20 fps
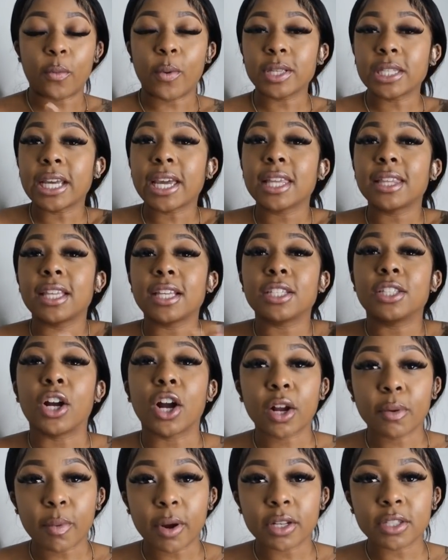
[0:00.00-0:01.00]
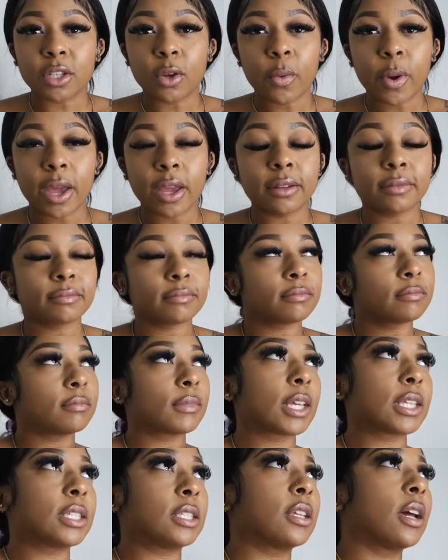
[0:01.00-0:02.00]
Once I get these dark marks away,
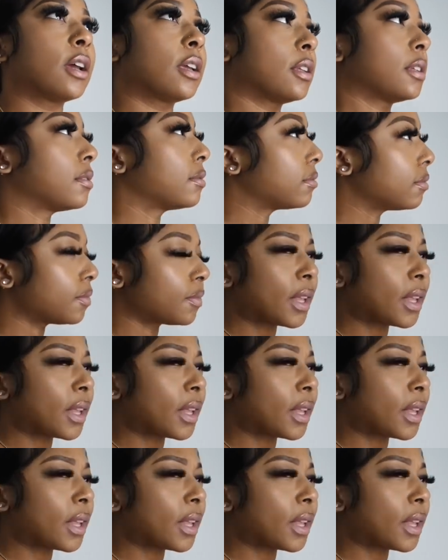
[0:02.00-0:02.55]
it's done.